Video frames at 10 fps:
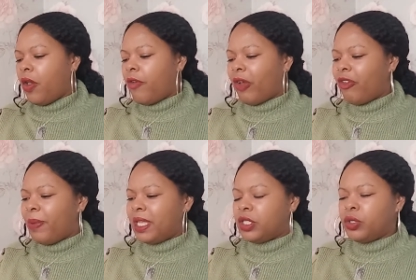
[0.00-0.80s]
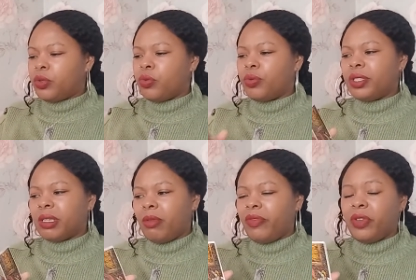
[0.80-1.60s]
Five of Pentacles.
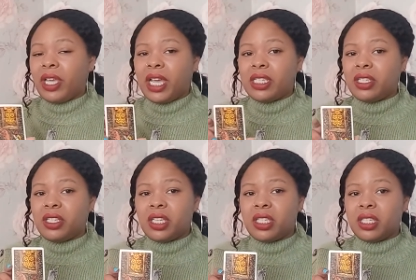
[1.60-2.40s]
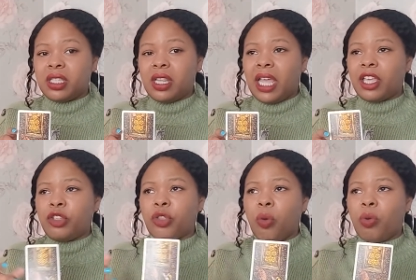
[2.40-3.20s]
Some of you guys are just like, you
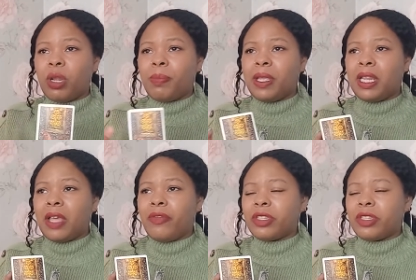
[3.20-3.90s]
don't want to be left.